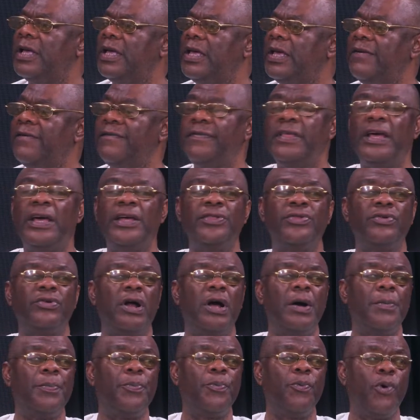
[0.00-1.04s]
If they
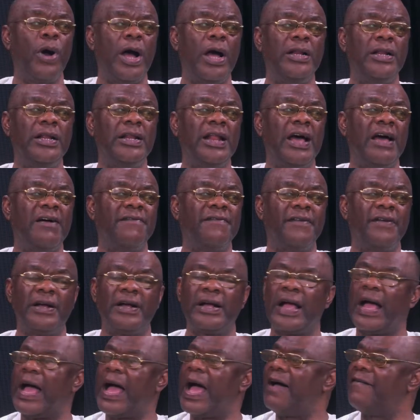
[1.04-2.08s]
drop one in
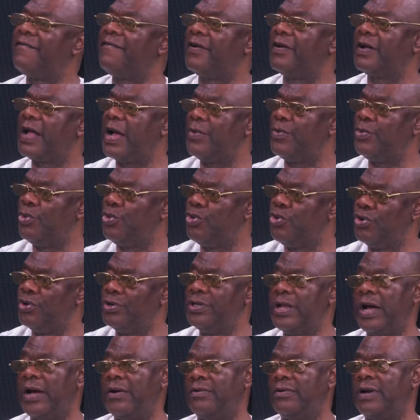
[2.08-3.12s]
Africa, Africa will go
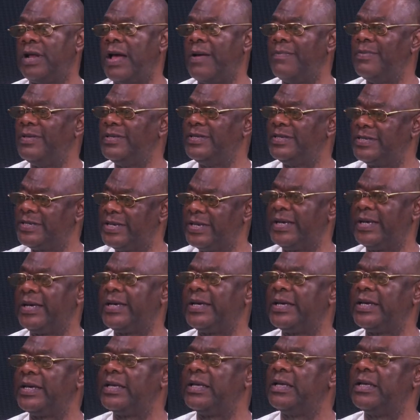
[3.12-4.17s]
down. I mean,
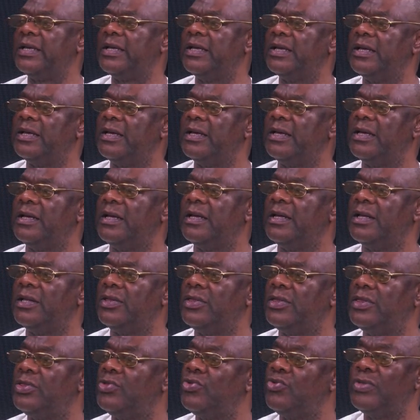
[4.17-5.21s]
sink.
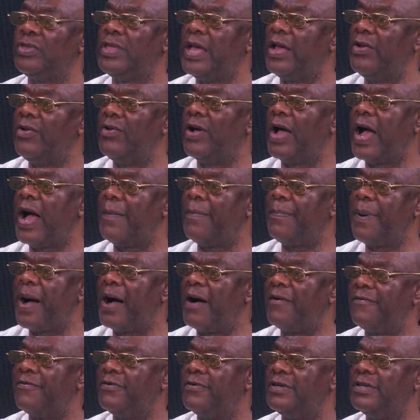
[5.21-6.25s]
To tell you how
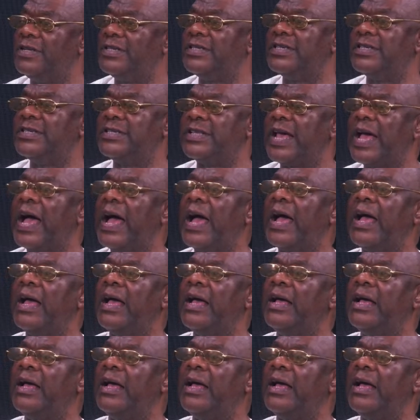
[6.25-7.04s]
powerful these things are.